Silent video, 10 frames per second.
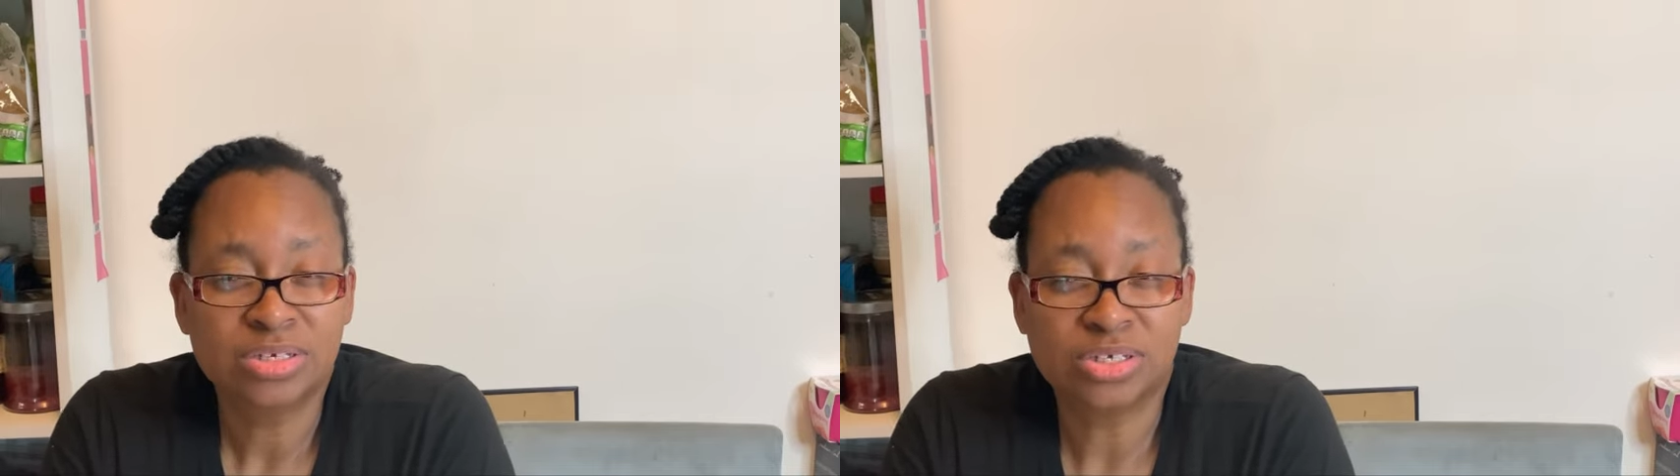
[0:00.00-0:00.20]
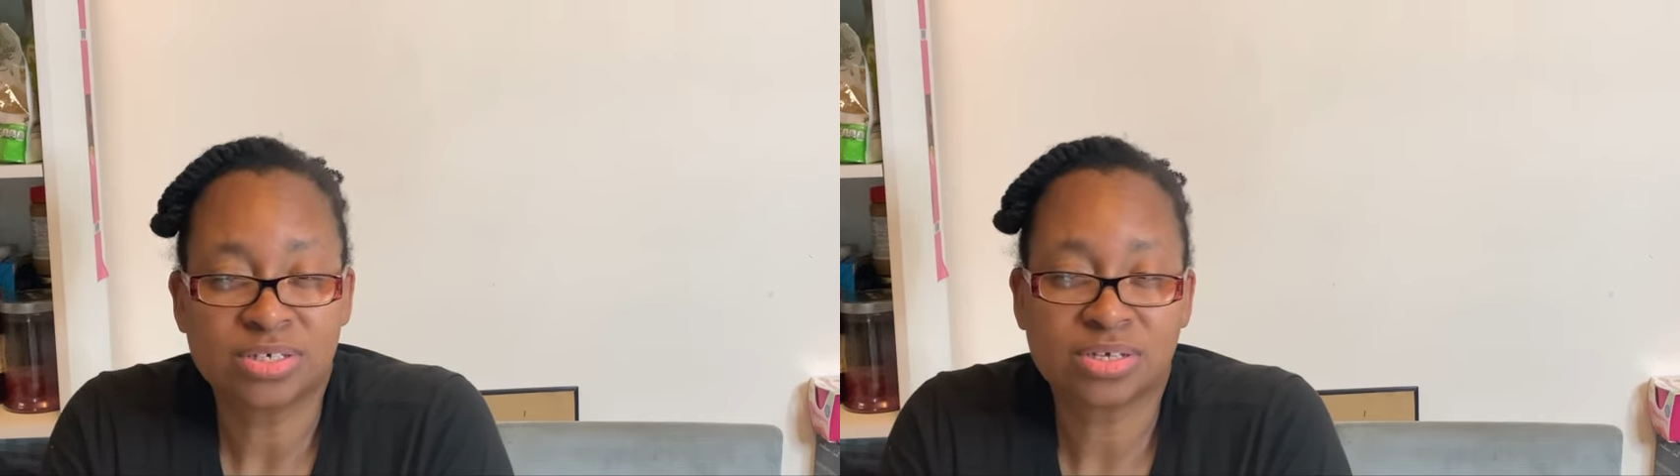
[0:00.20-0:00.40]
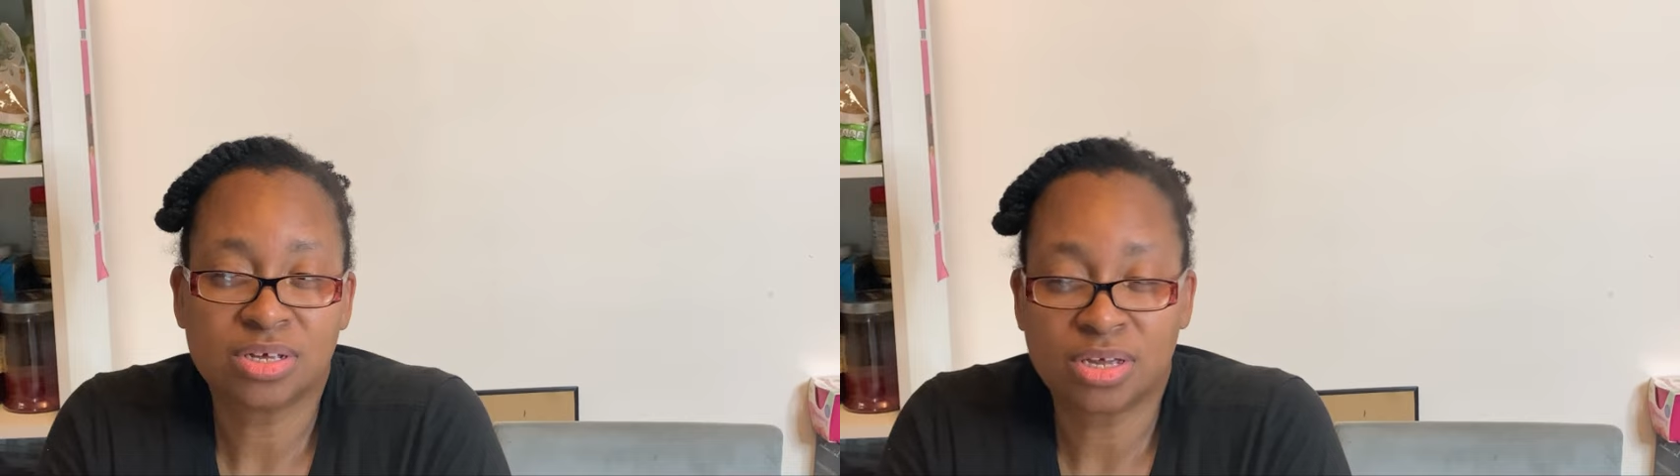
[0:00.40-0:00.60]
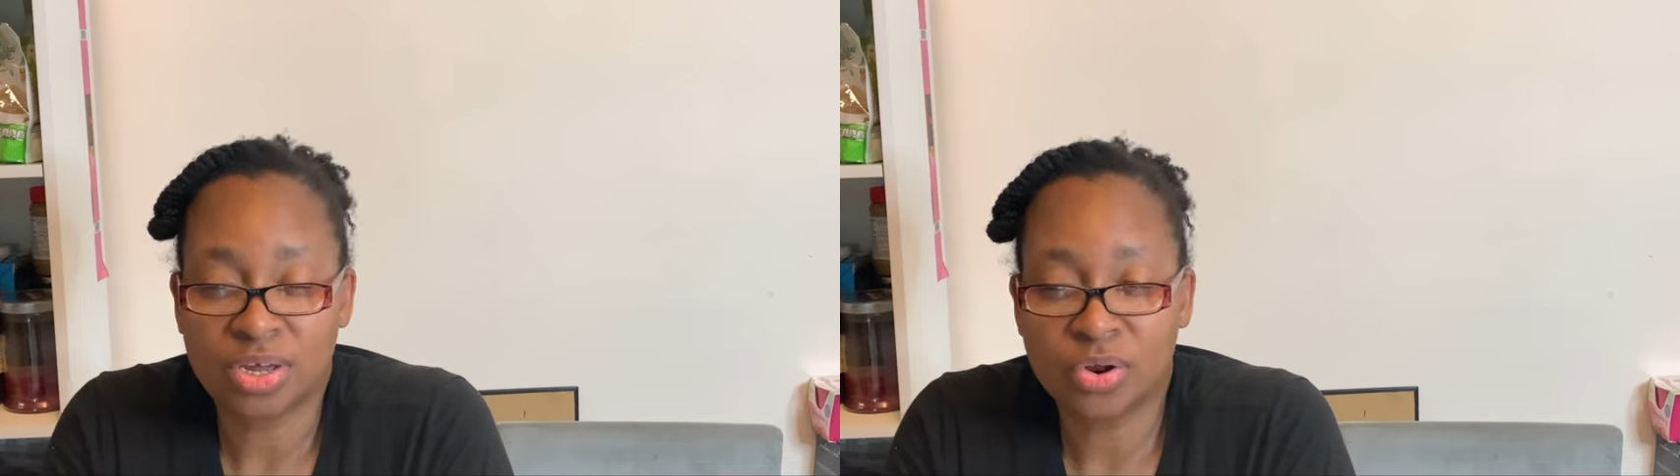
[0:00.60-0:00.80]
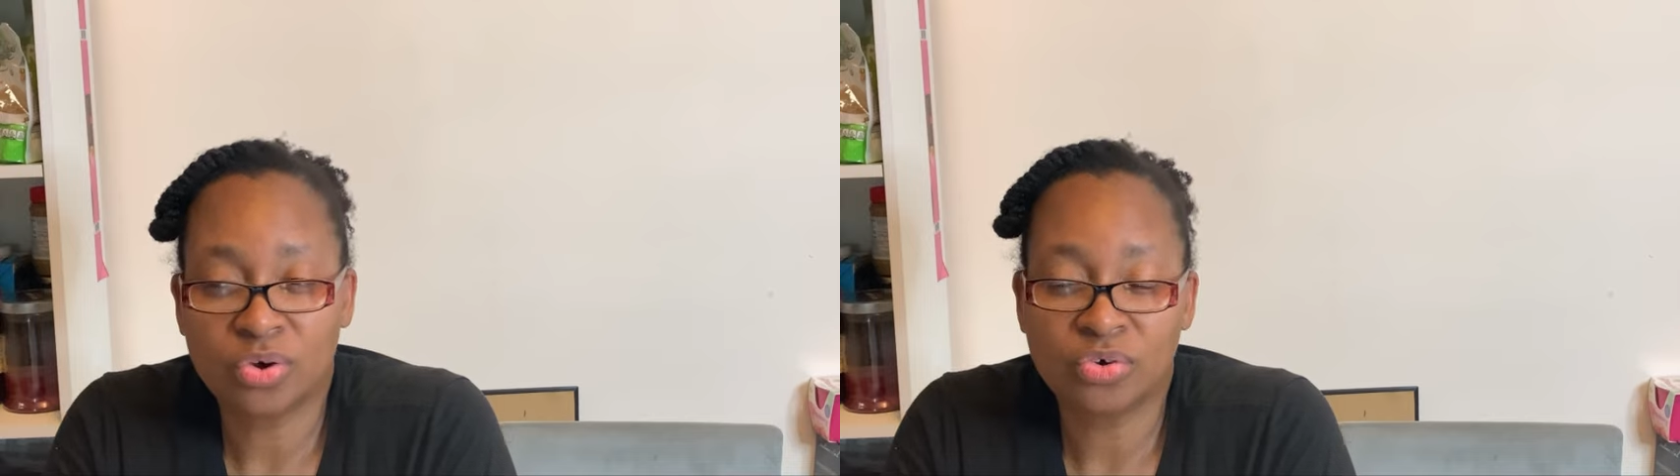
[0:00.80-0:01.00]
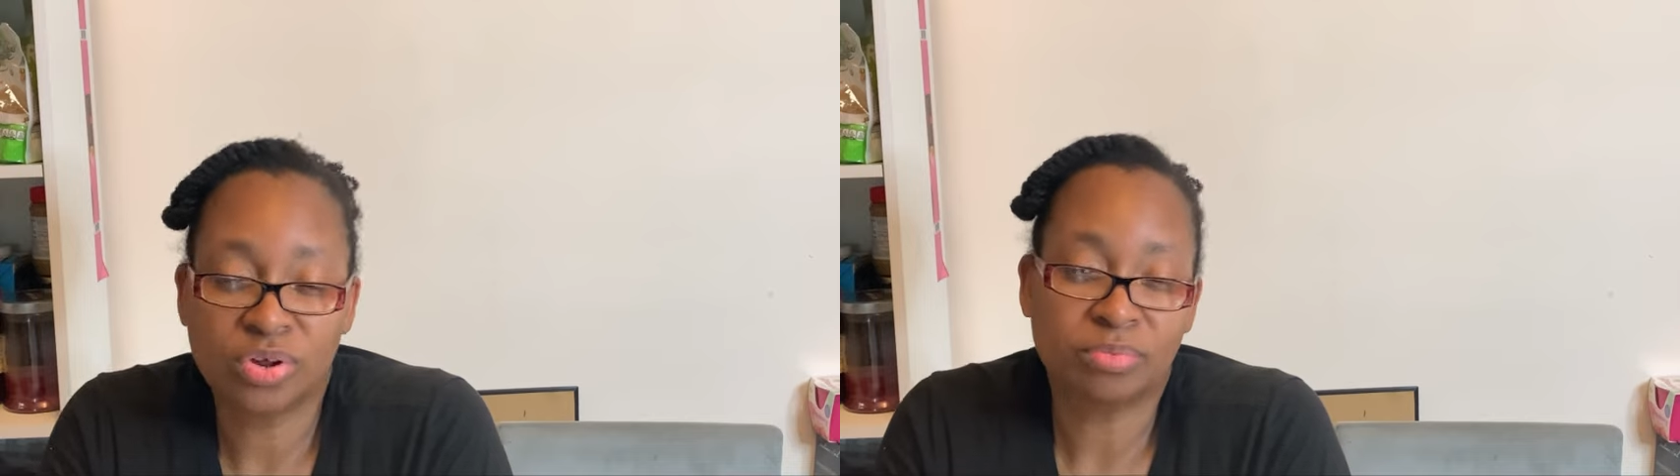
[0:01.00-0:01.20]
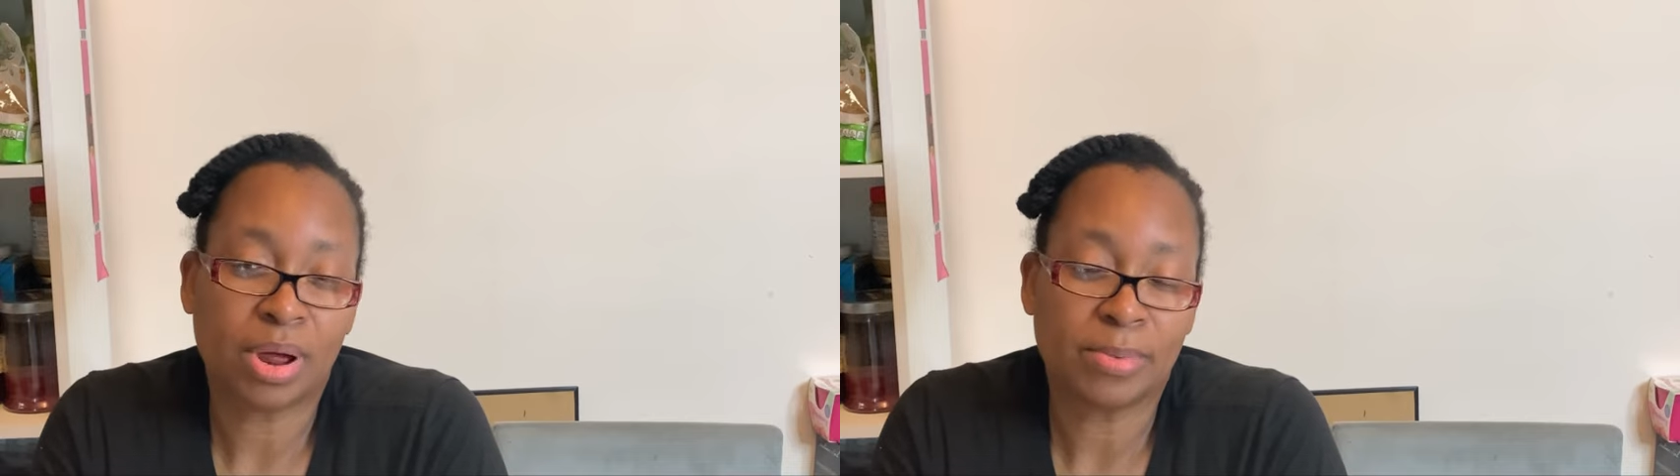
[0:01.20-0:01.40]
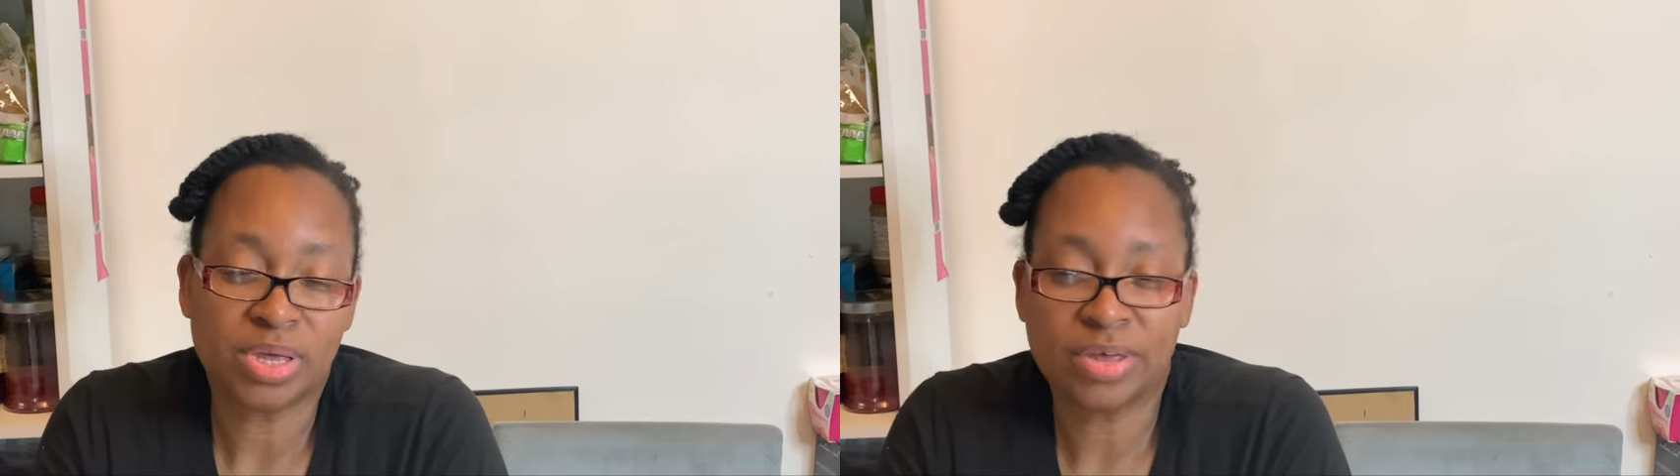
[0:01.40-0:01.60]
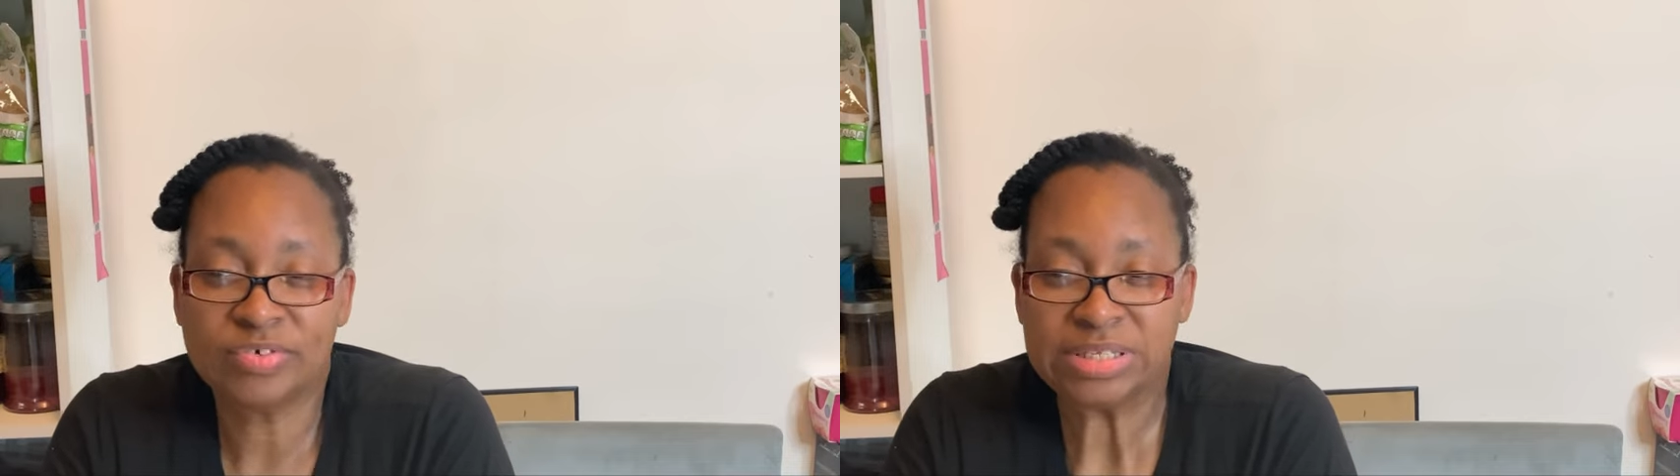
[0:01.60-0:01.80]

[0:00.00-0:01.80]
just get on, probably give